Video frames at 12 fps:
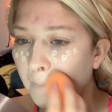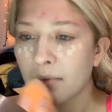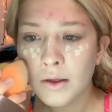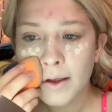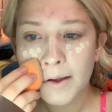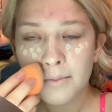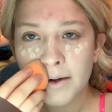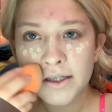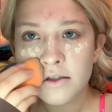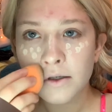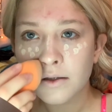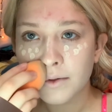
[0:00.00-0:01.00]
And my
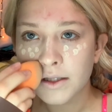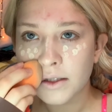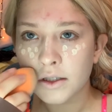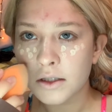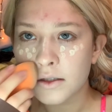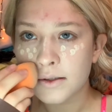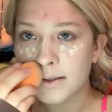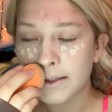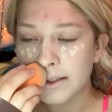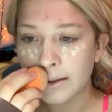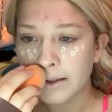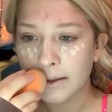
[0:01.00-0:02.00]
trick with the
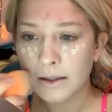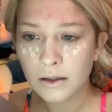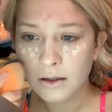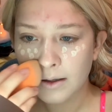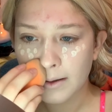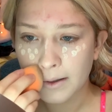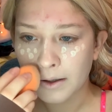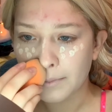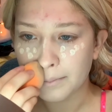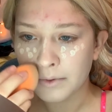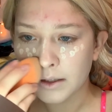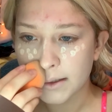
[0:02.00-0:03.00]
concealer,
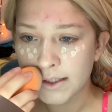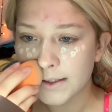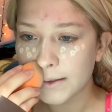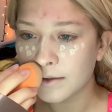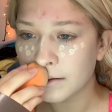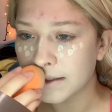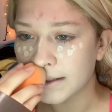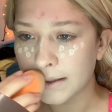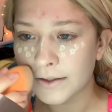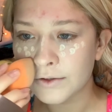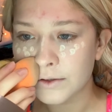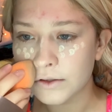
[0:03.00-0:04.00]
concealer
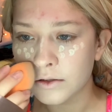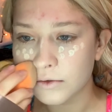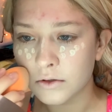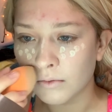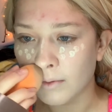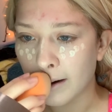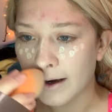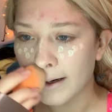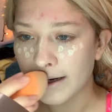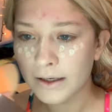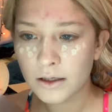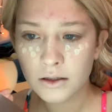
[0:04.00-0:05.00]
does
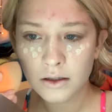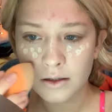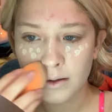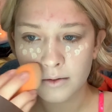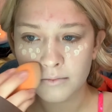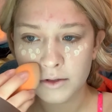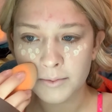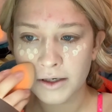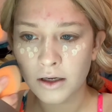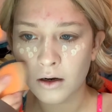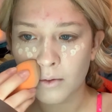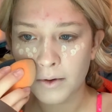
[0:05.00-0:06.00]
dry,
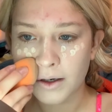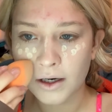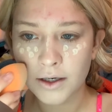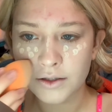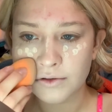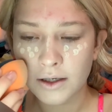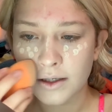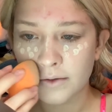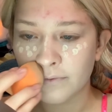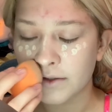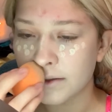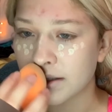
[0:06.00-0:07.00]
depending on what kind you
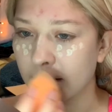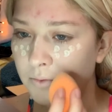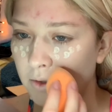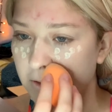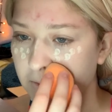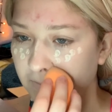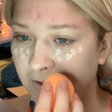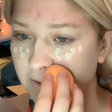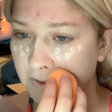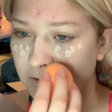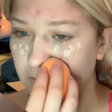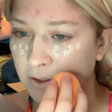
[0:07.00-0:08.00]
have. Some dries
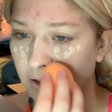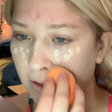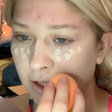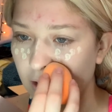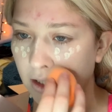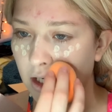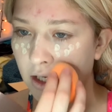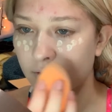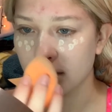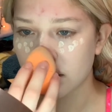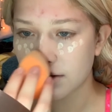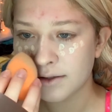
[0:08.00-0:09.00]
faster than
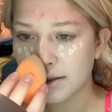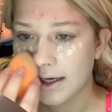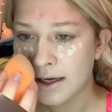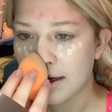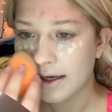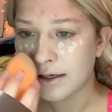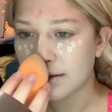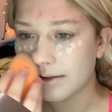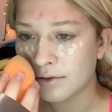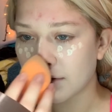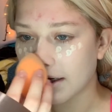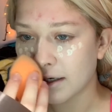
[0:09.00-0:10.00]
others. And
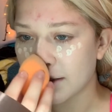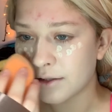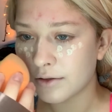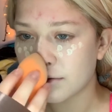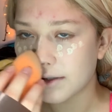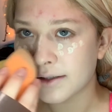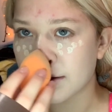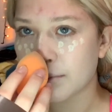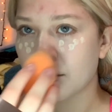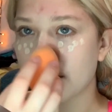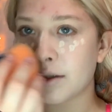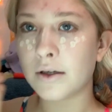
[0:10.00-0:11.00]
so what I do is I
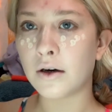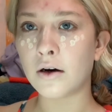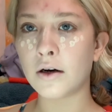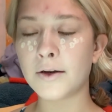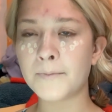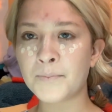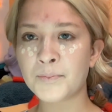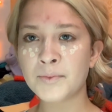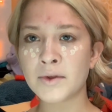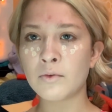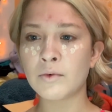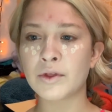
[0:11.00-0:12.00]
put it on
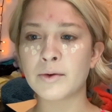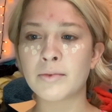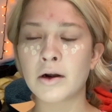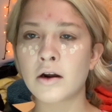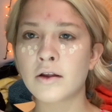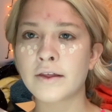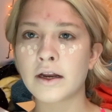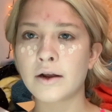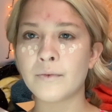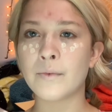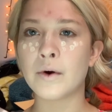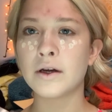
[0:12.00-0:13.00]
with the part that I
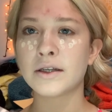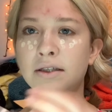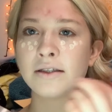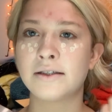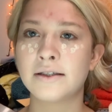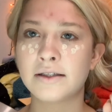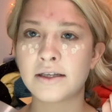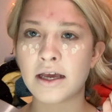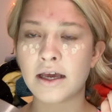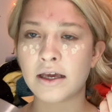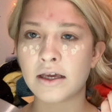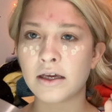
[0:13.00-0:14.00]
want to
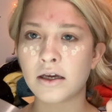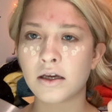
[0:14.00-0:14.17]
stay